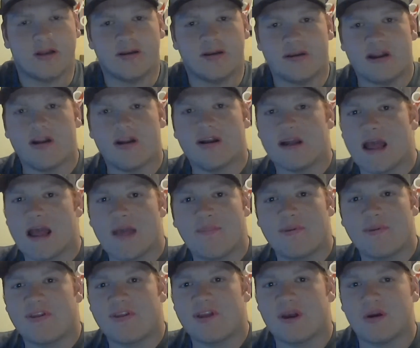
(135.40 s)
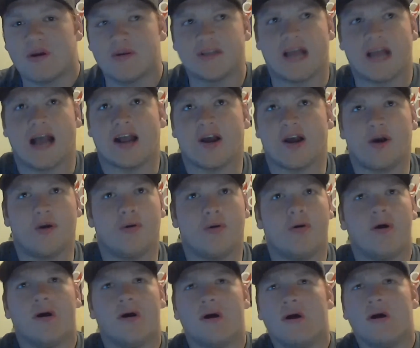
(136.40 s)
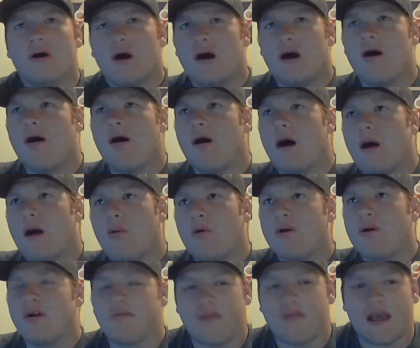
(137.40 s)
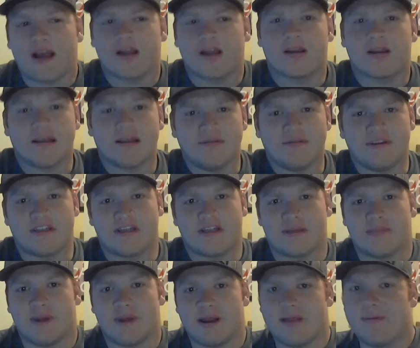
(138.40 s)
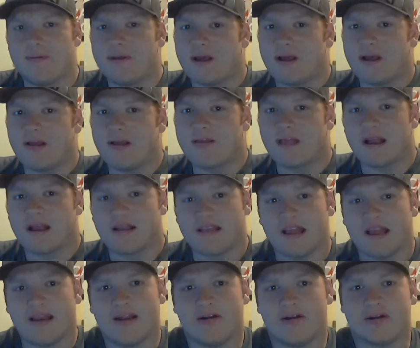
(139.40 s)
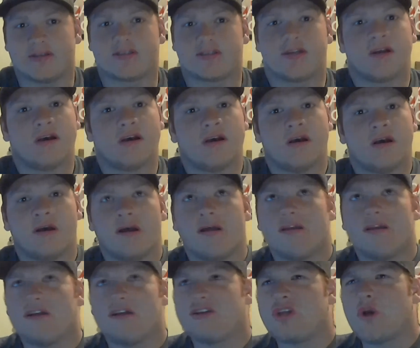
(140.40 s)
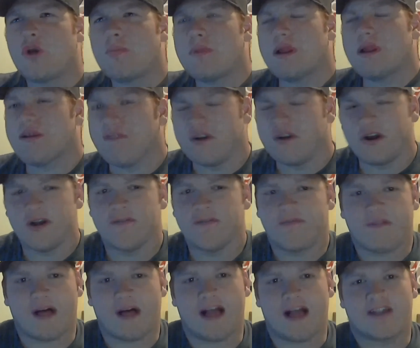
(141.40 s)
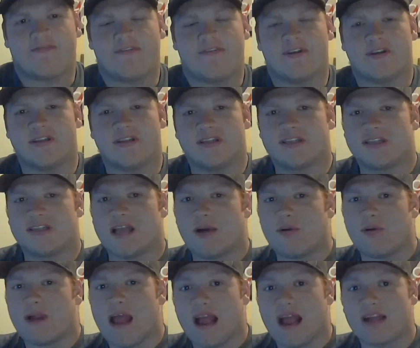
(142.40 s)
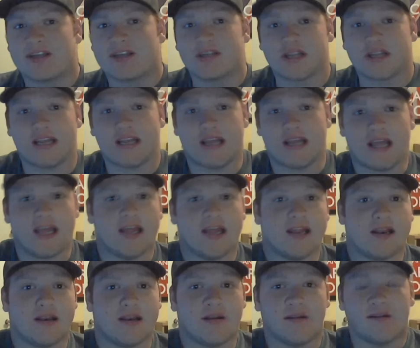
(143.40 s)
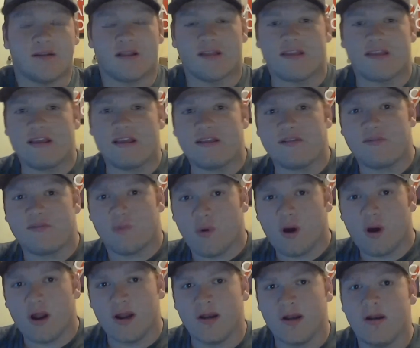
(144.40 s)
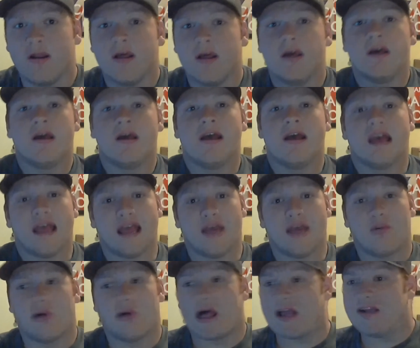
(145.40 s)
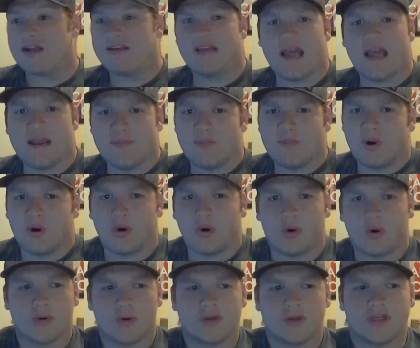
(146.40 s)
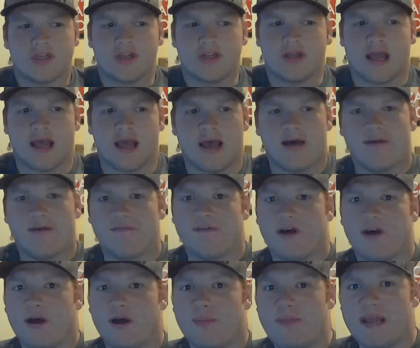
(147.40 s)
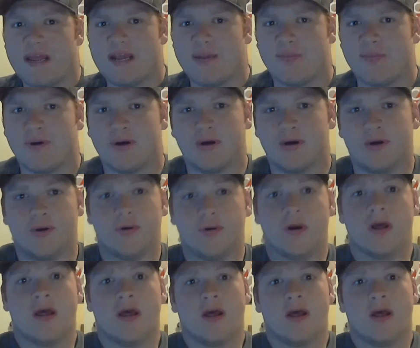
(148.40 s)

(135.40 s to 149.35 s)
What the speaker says: during episodes, I go, huh, I wonder if that could lead to somebody, because, like I said, there's so many good Flash villains that were actually in the season one, and, well, like, Deadbolt, you have, Peekaboo,